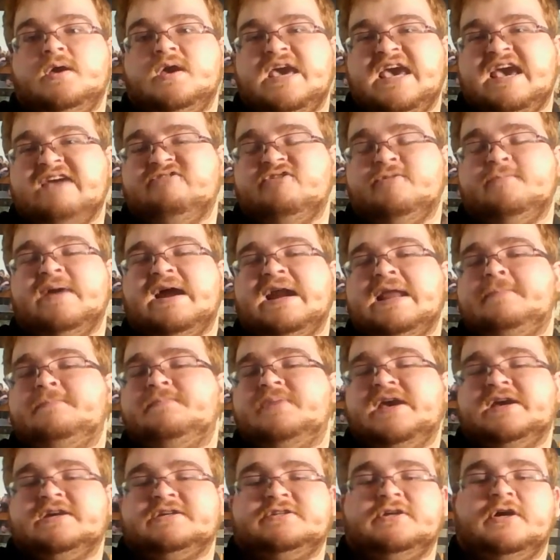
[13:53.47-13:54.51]
everybody
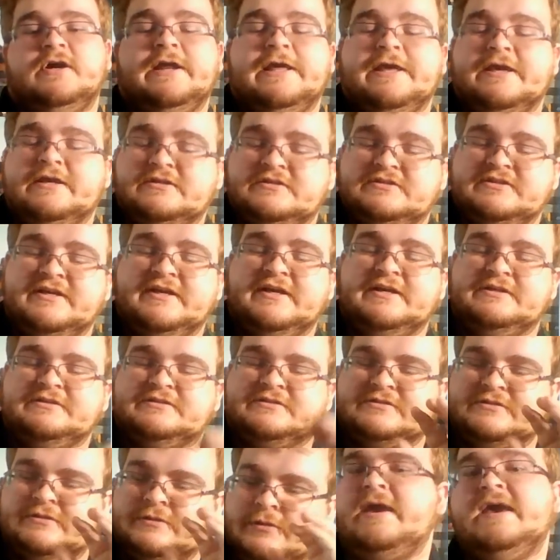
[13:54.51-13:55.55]
picks on it and
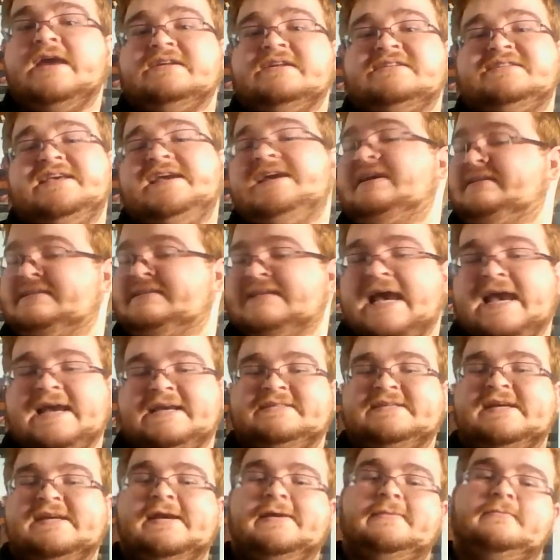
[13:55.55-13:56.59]
says it's the exact
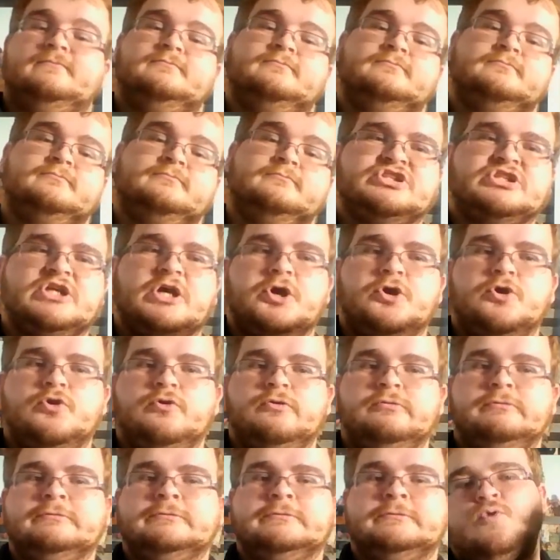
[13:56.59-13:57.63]
same.
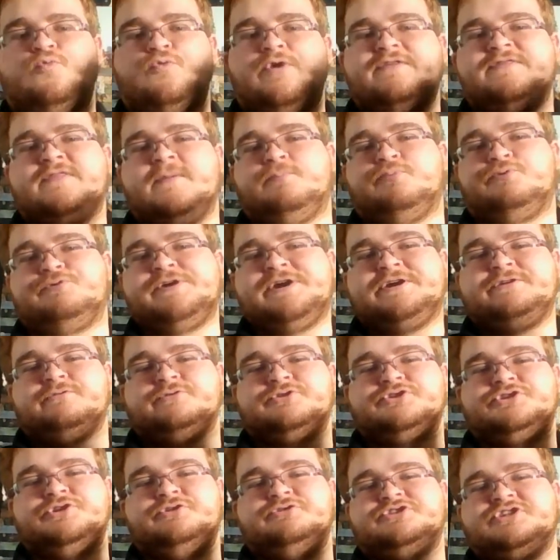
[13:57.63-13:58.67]
So when the
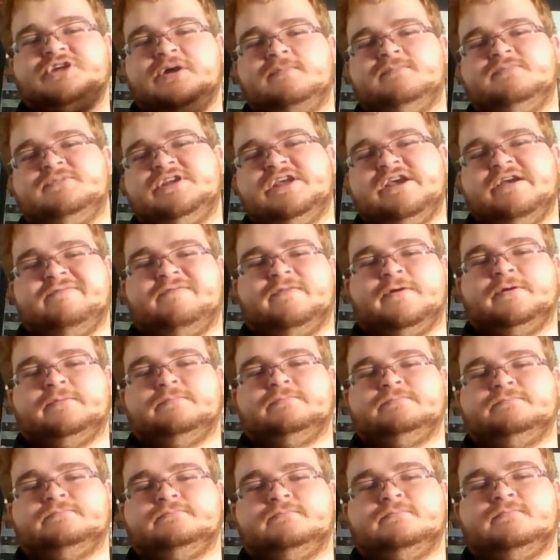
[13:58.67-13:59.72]
prequels do something different,
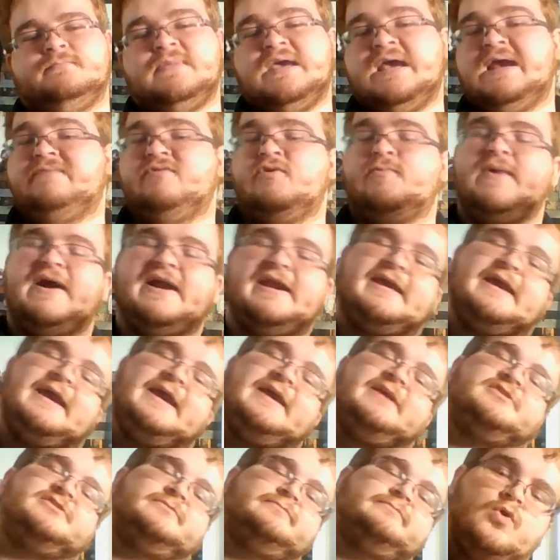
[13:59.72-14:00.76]
everybody
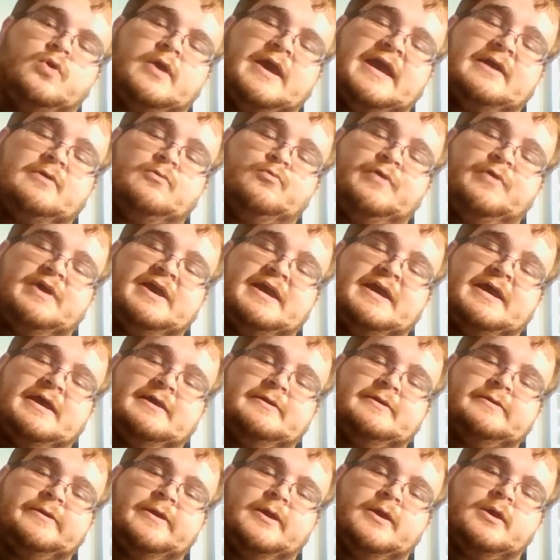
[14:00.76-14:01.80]
hates them. And
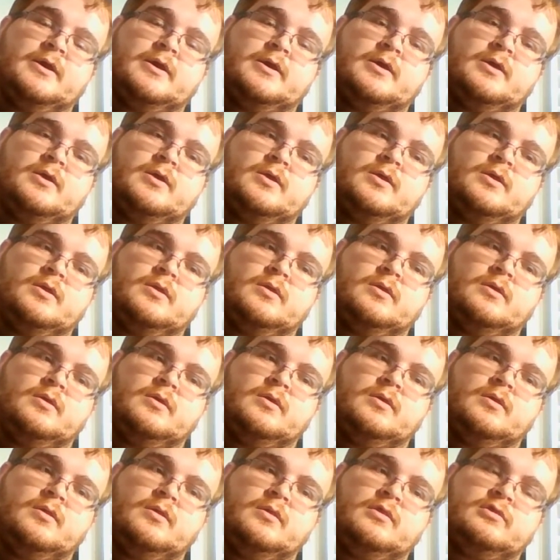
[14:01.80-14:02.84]
when
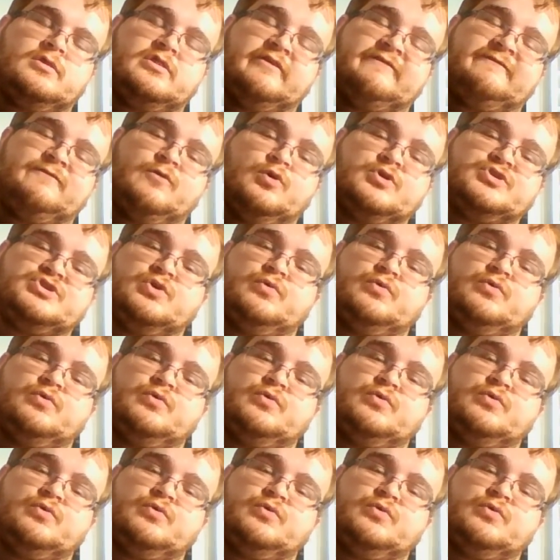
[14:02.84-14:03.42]
The Force